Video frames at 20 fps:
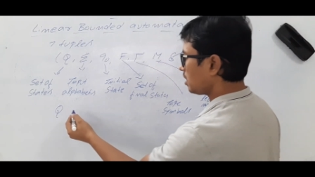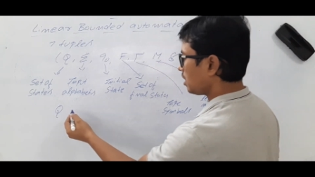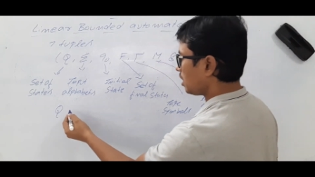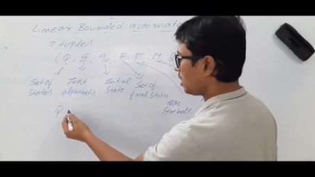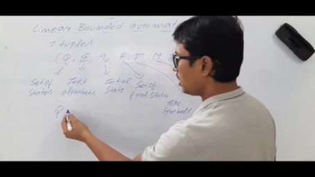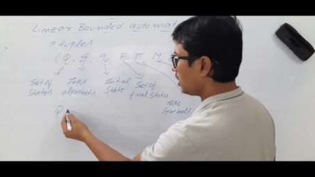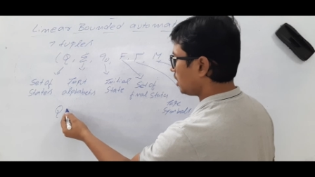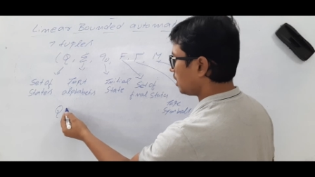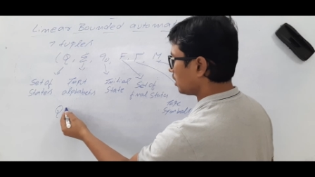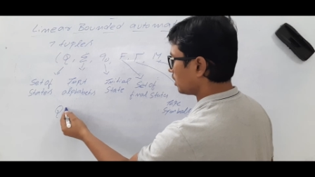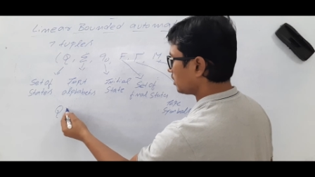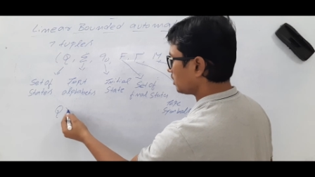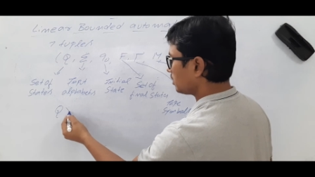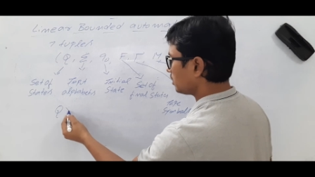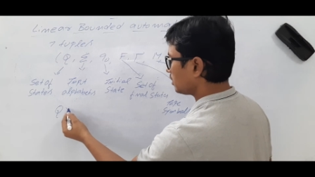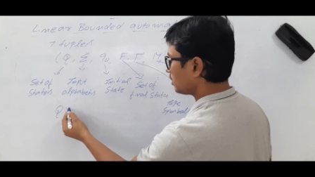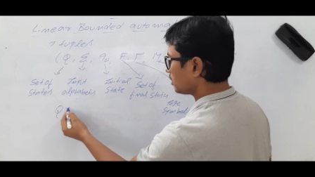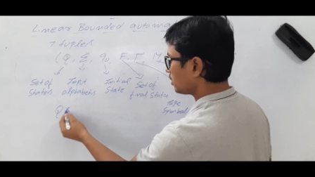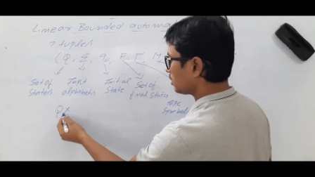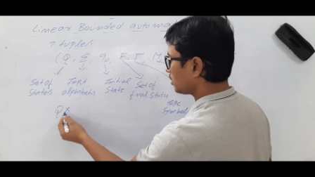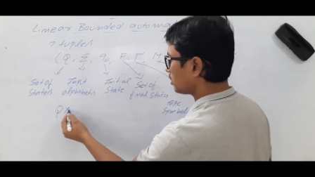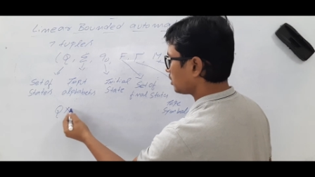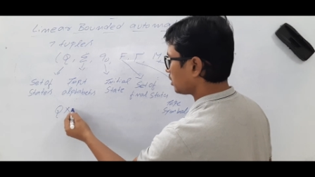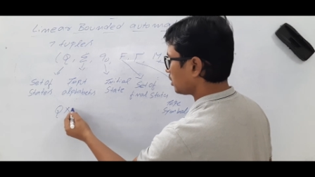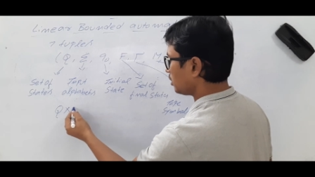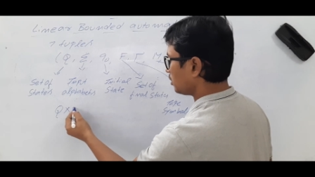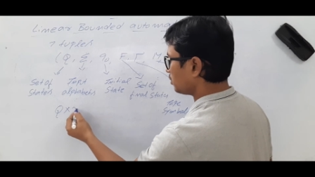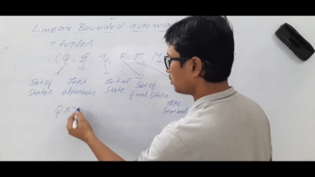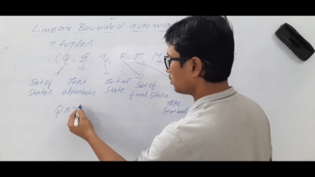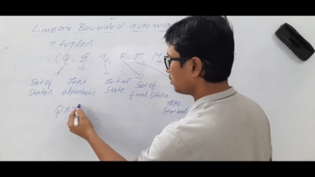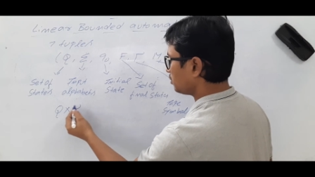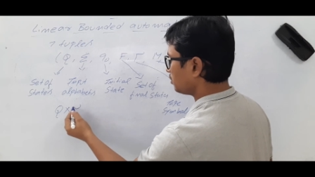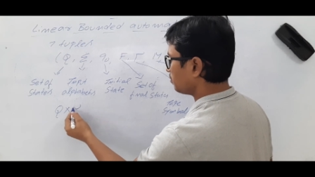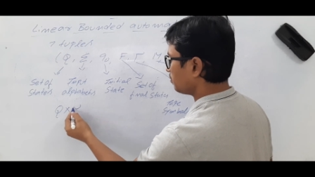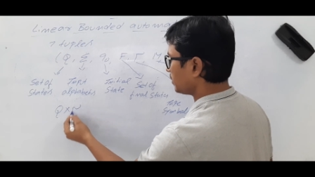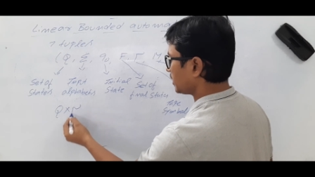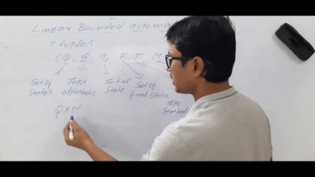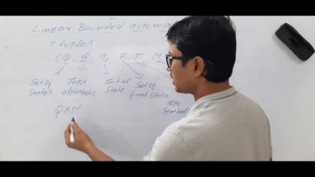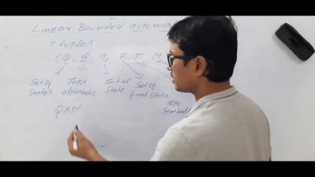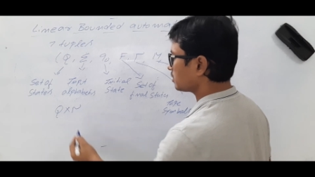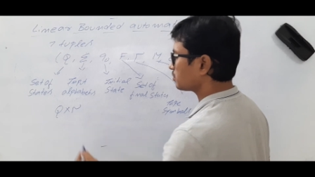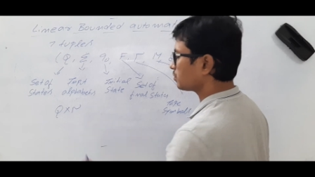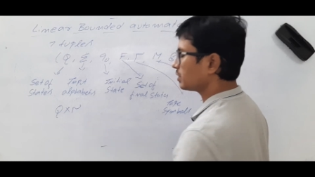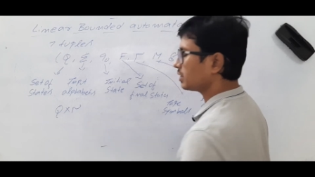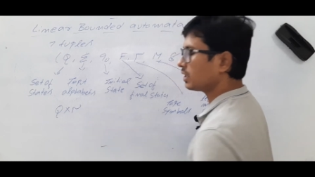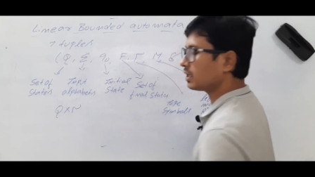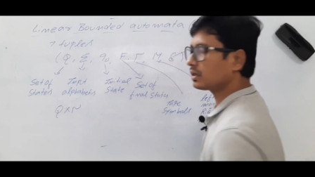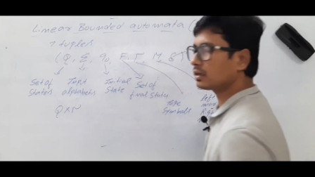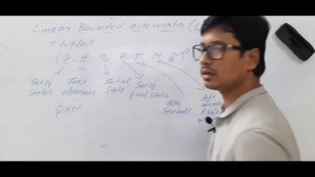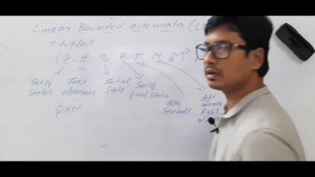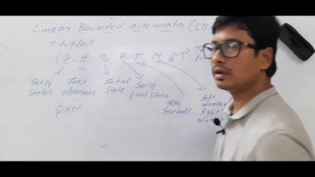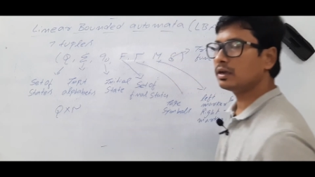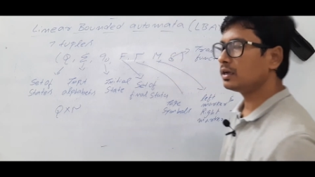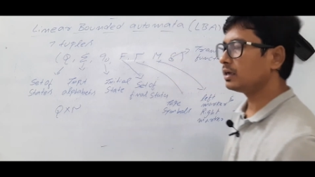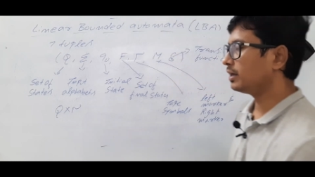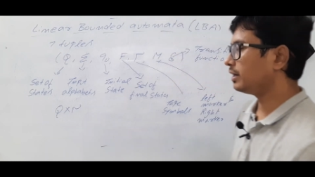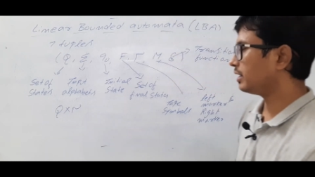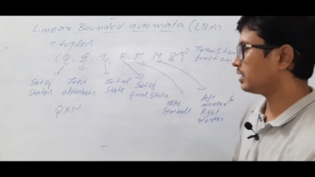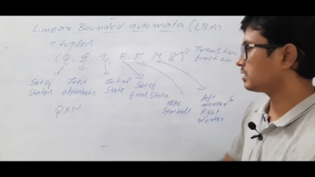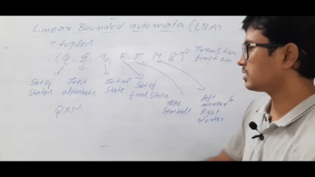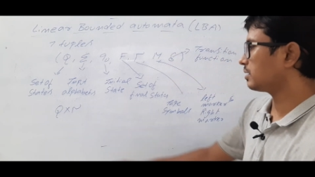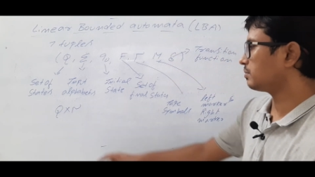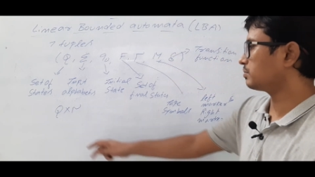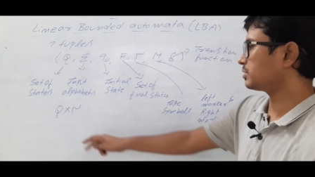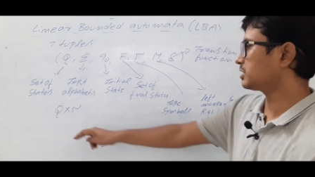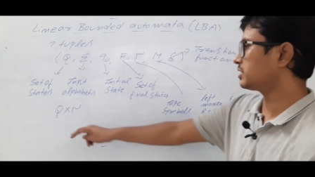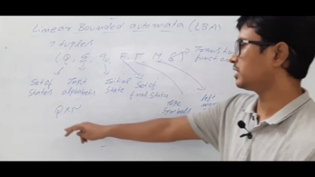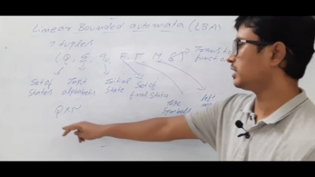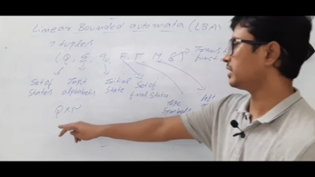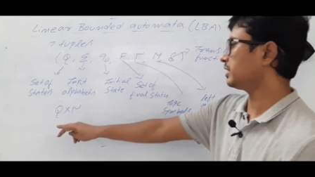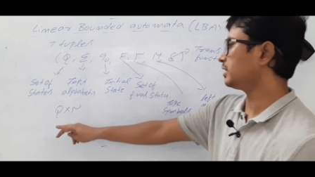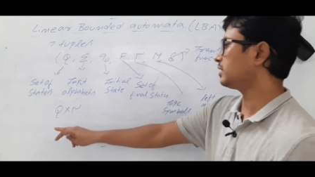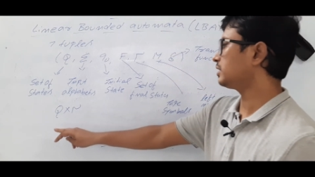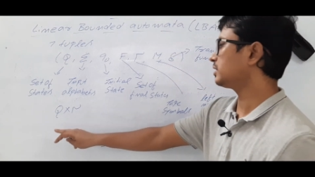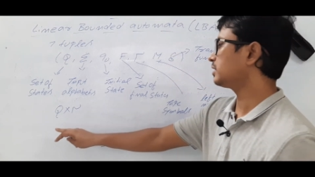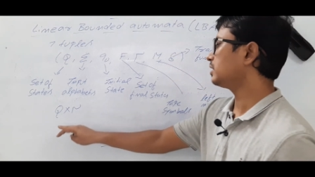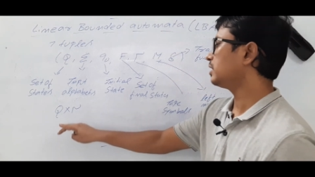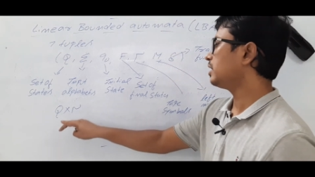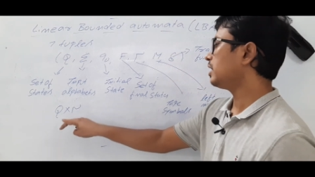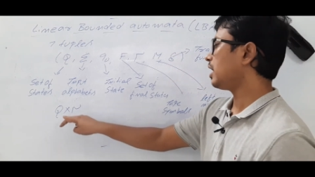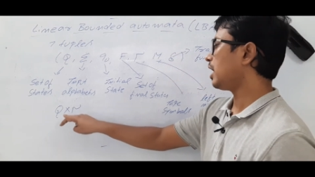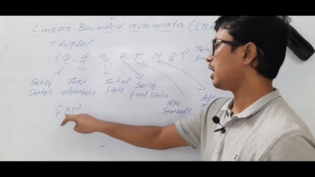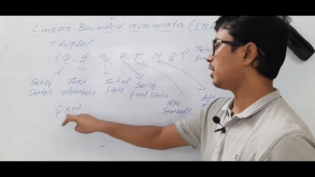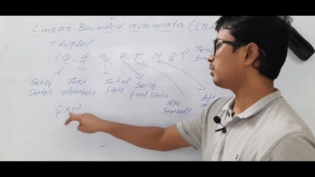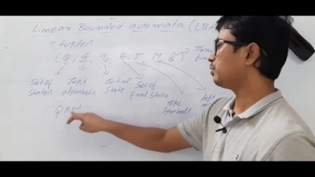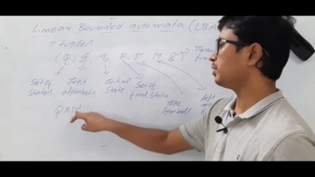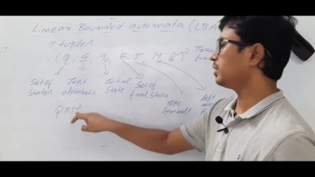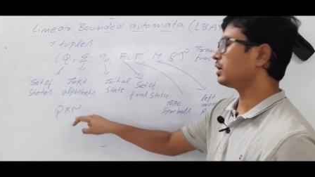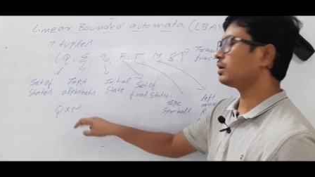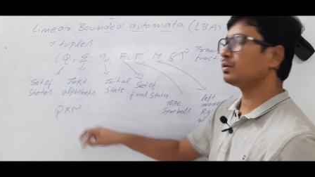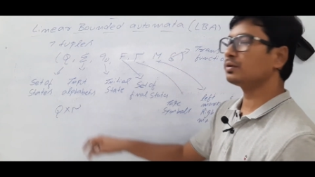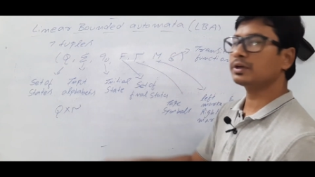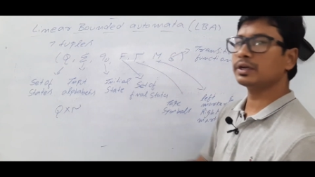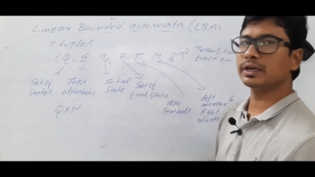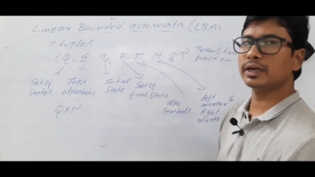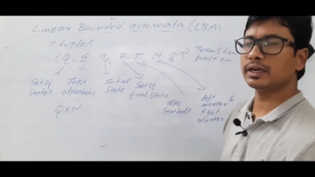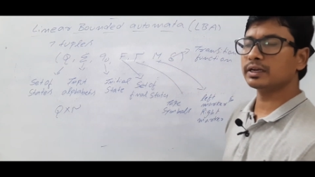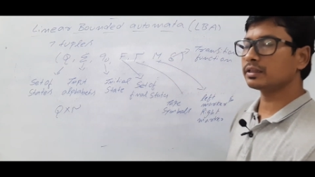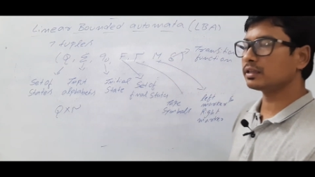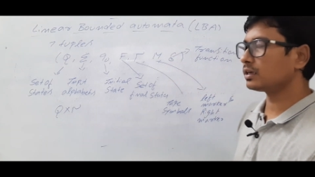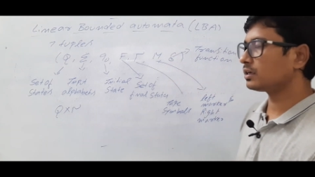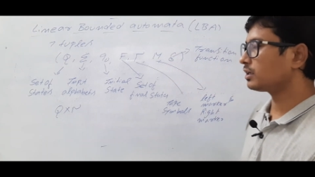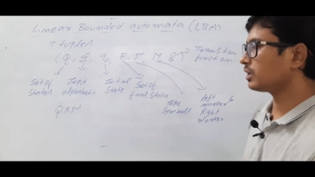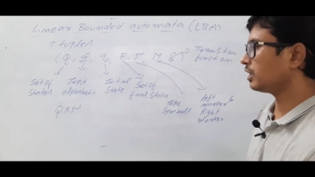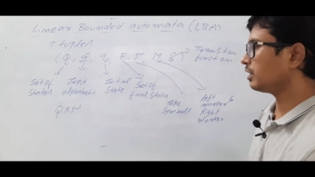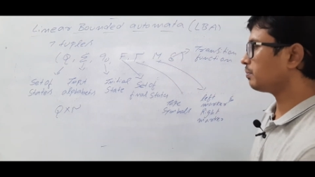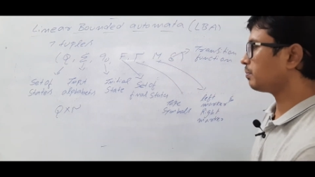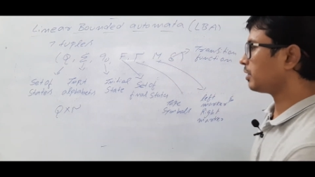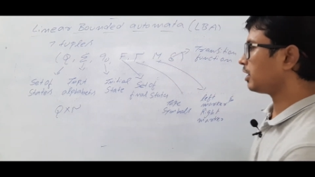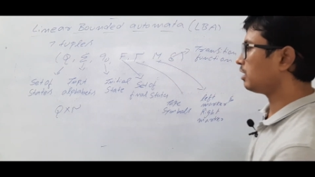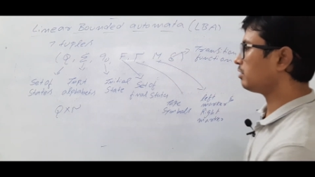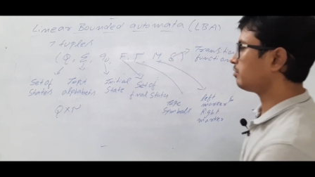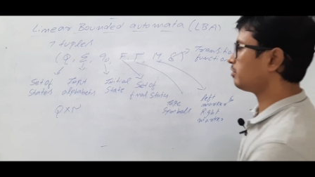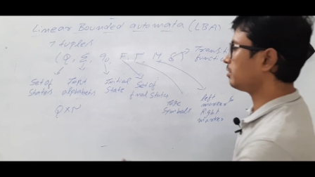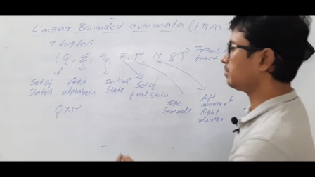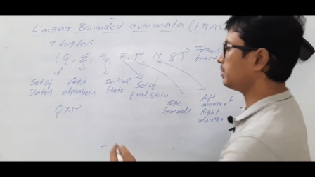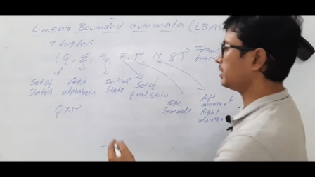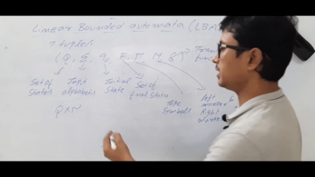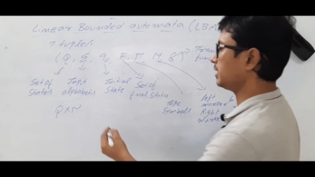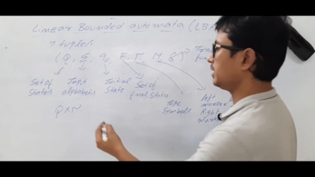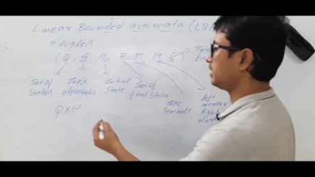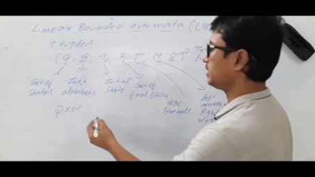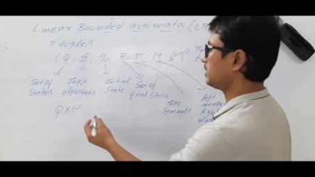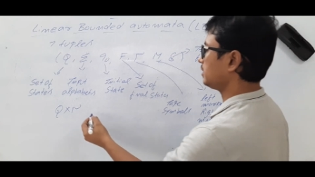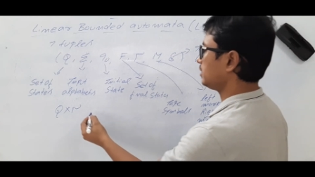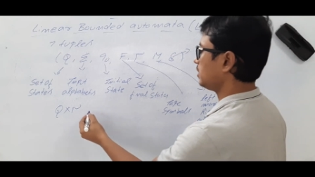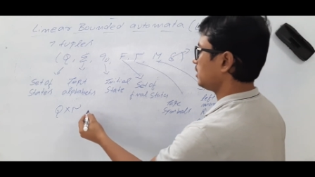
on tau, because we are in a some state and we are looking at the tape alphabet,